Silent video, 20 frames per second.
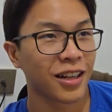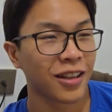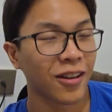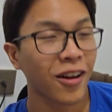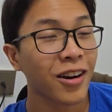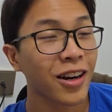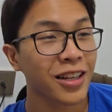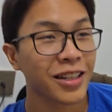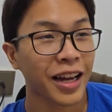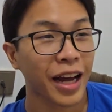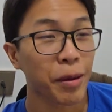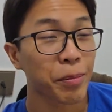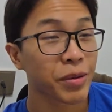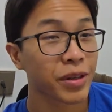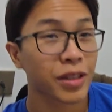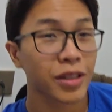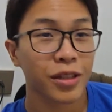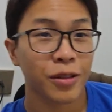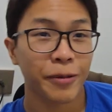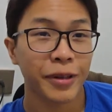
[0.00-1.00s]
A lot has
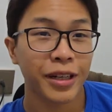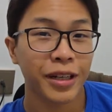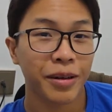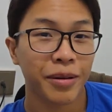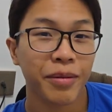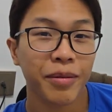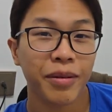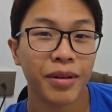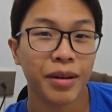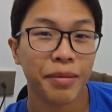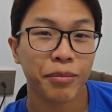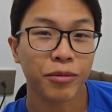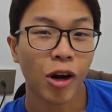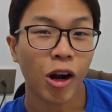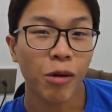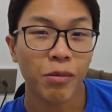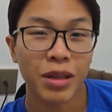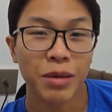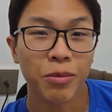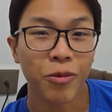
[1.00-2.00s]
happened this week.
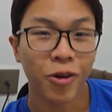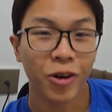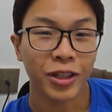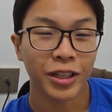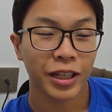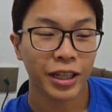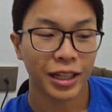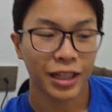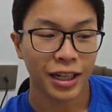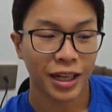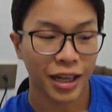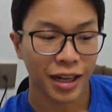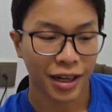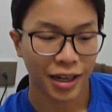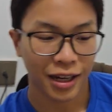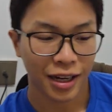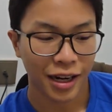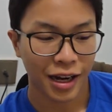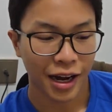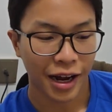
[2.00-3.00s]
Probably more than
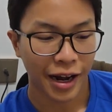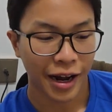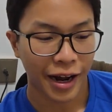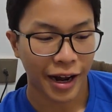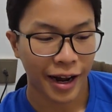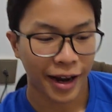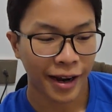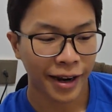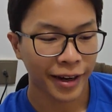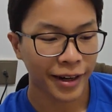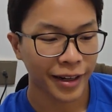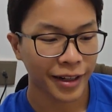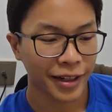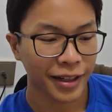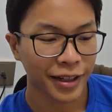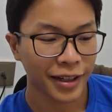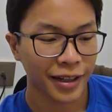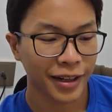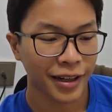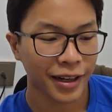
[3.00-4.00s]

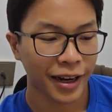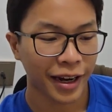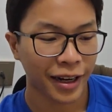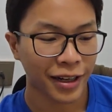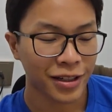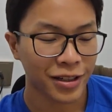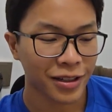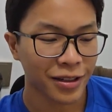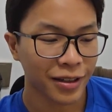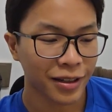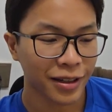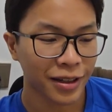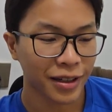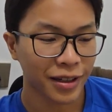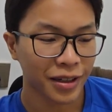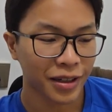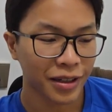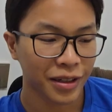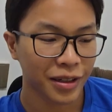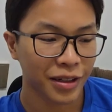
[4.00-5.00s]
I
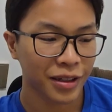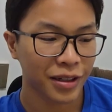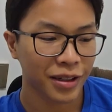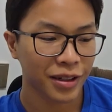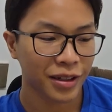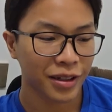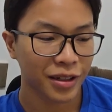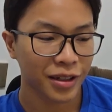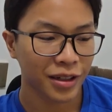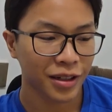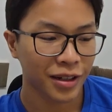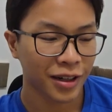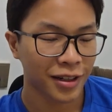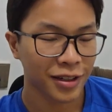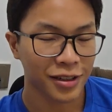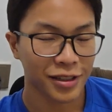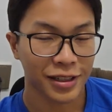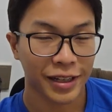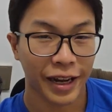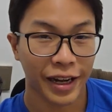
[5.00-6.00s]
actually
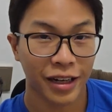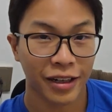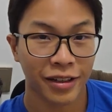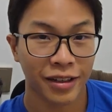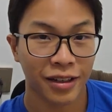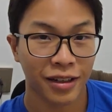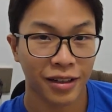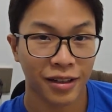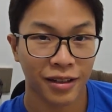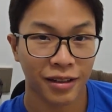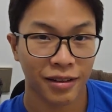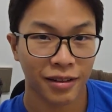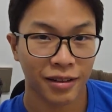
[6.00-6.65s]
understand.